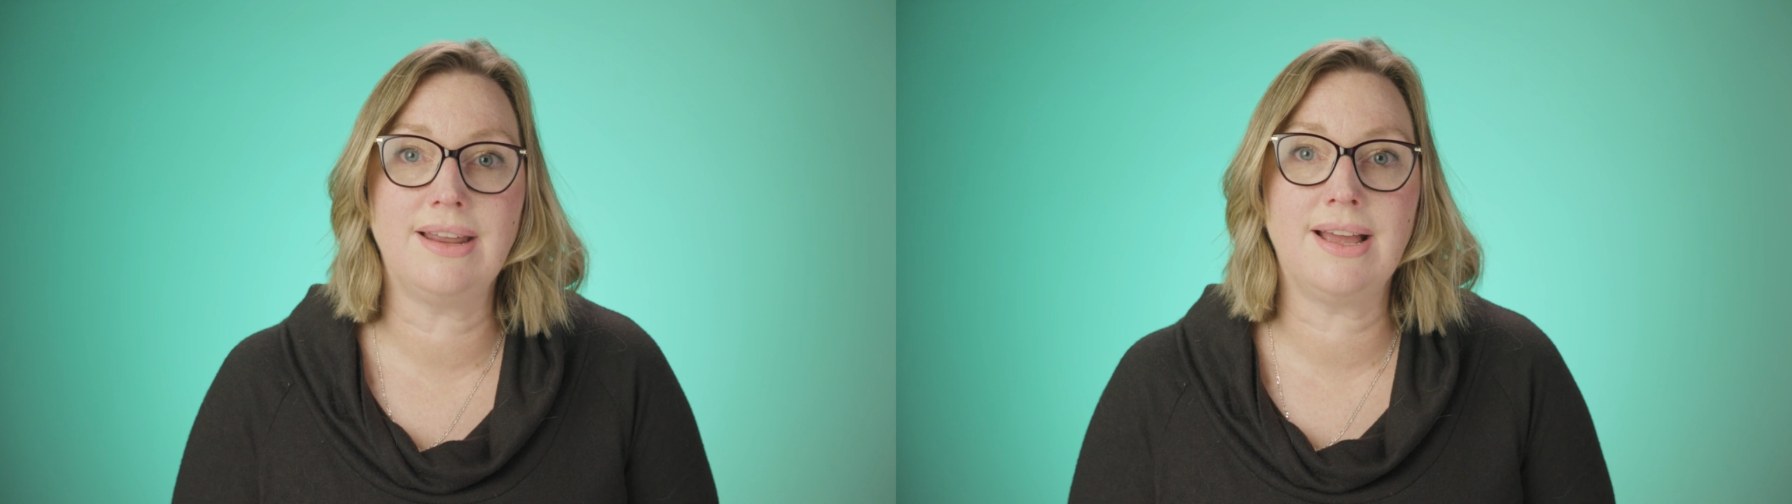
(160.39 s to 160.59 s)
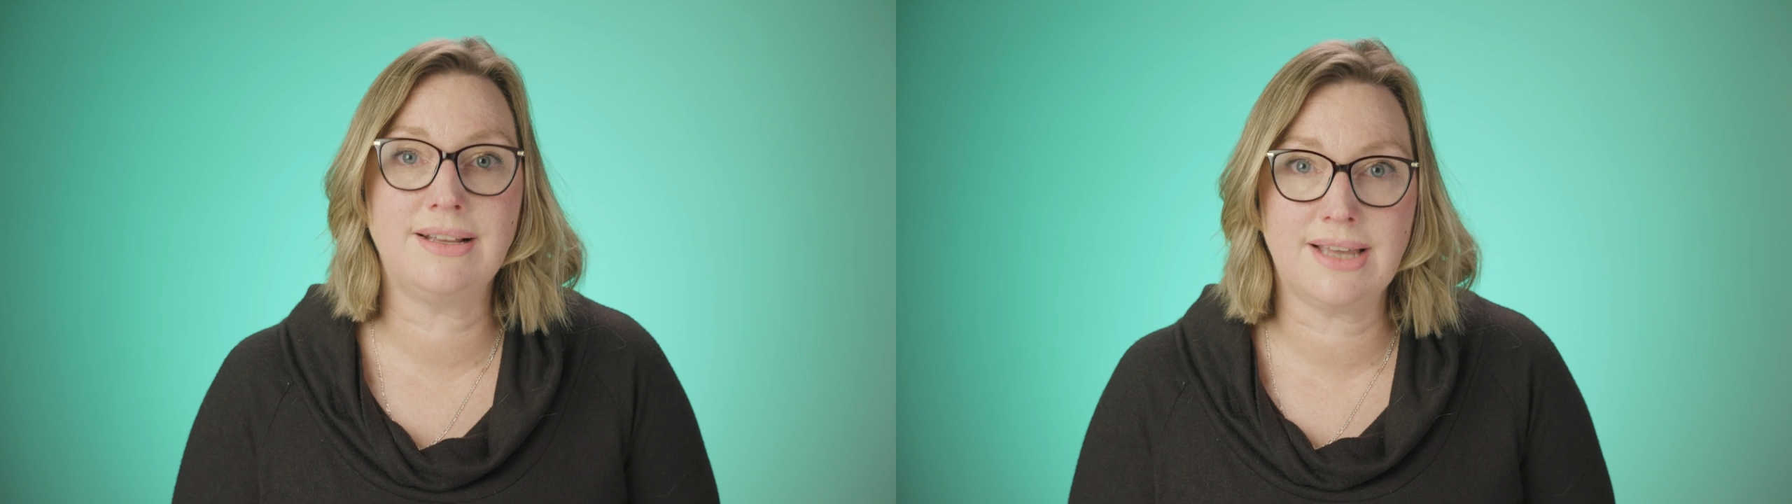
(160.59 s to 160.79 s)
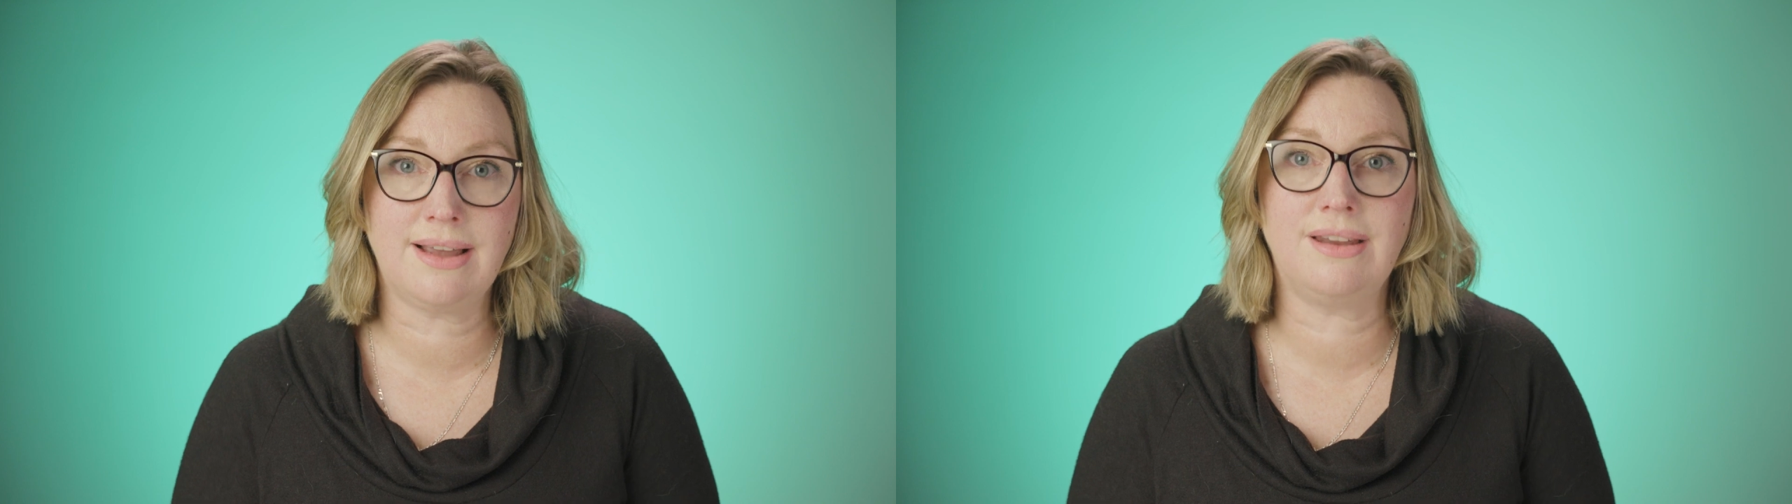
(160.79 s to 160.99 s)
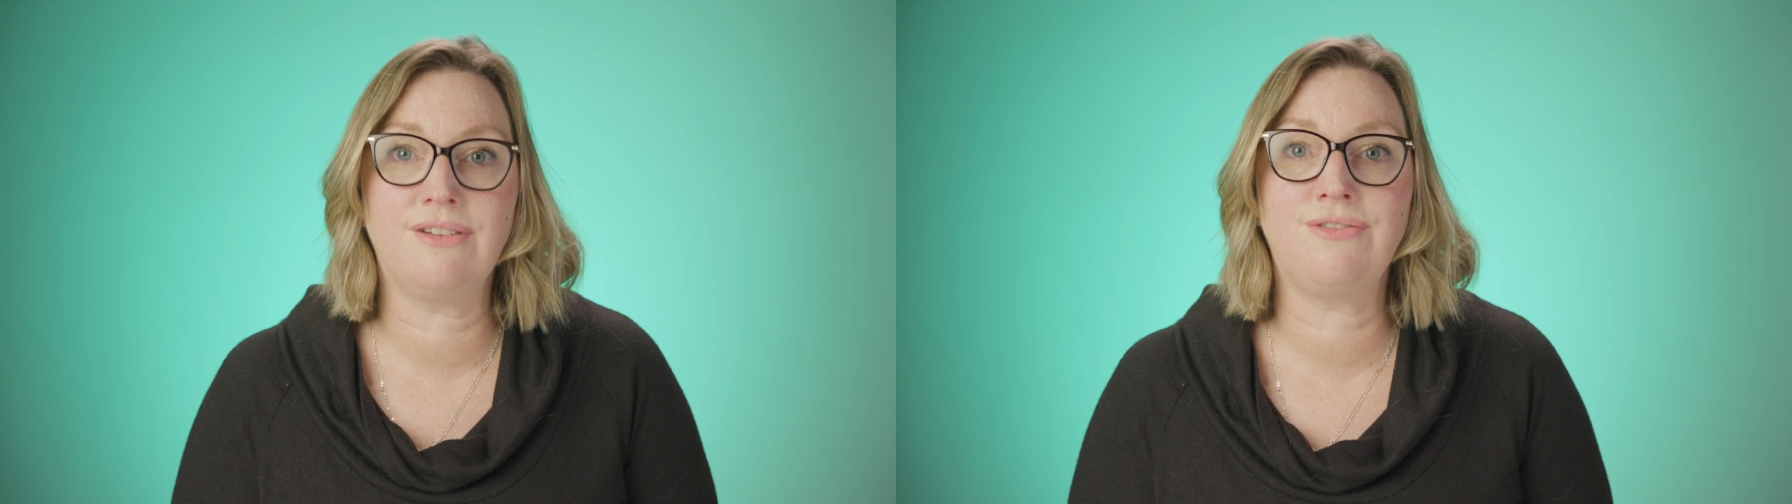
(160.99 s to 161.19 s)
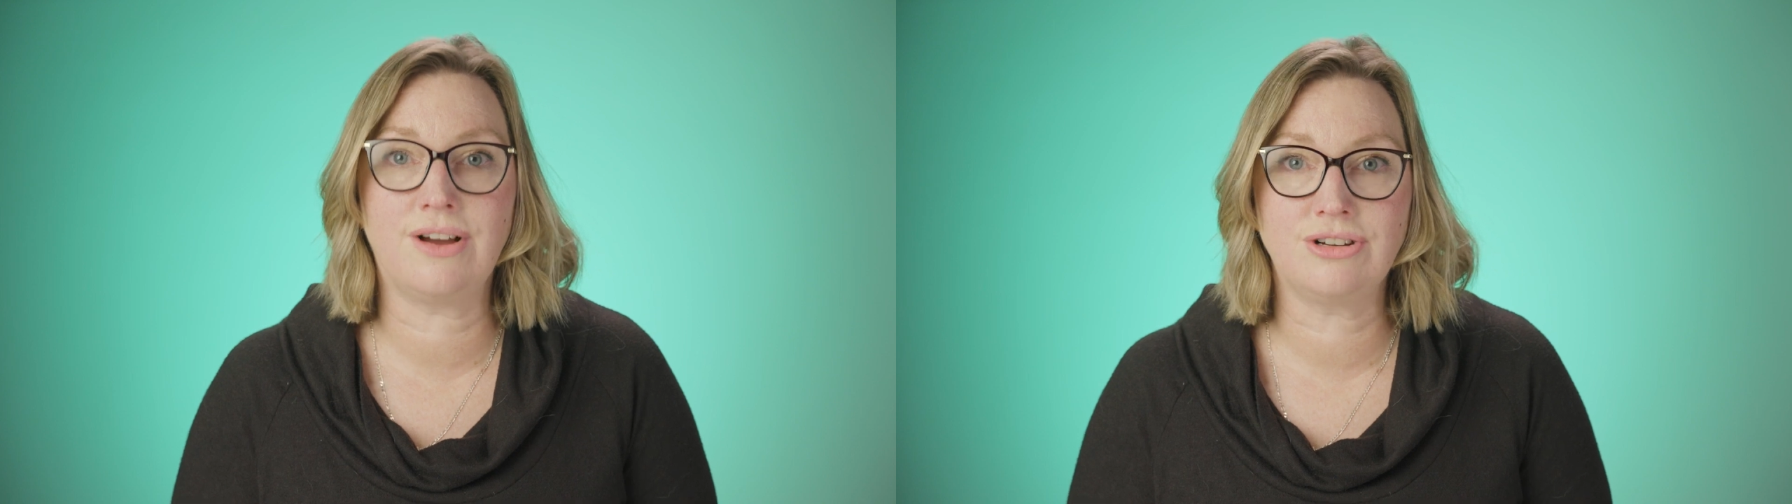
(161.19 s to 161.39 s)
executive
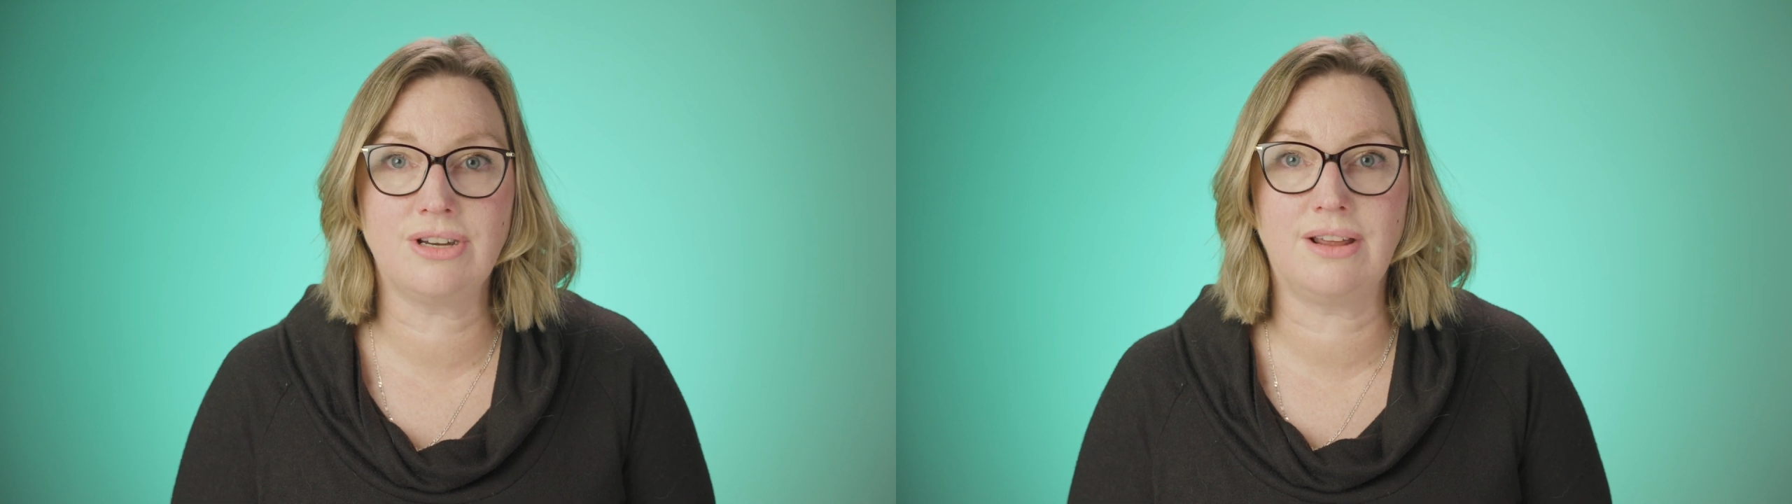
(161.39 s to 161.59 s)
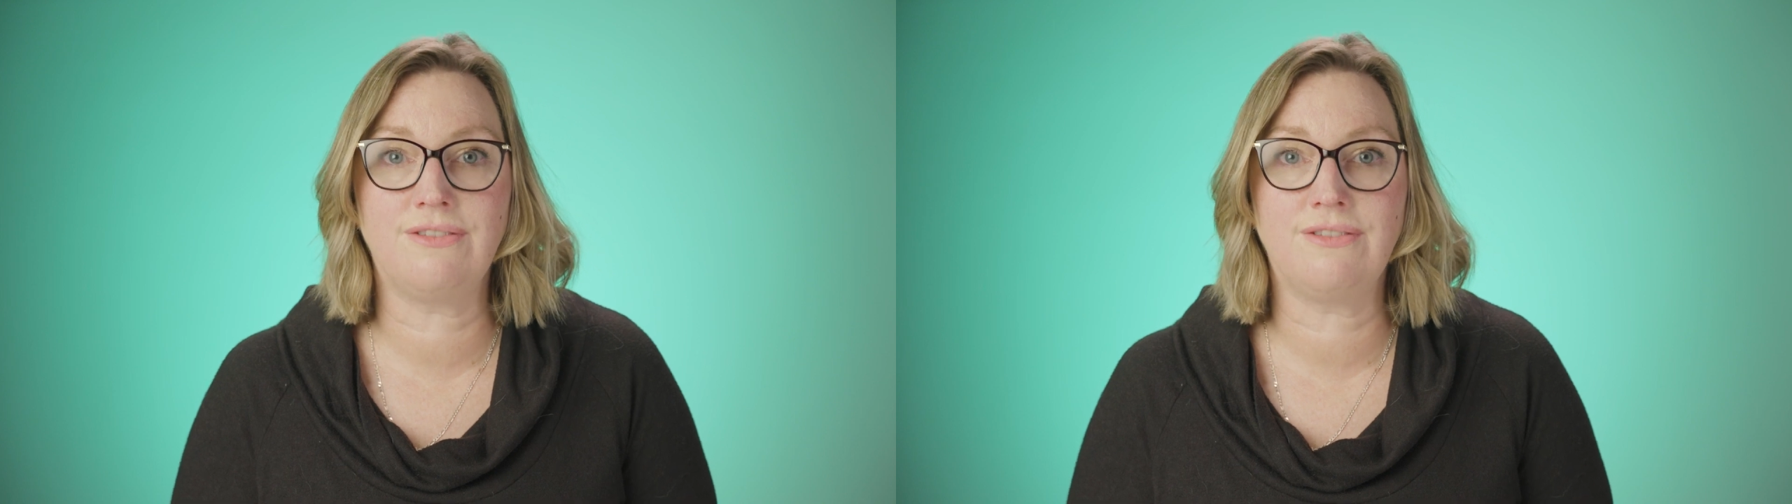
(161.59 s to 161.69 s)
functioning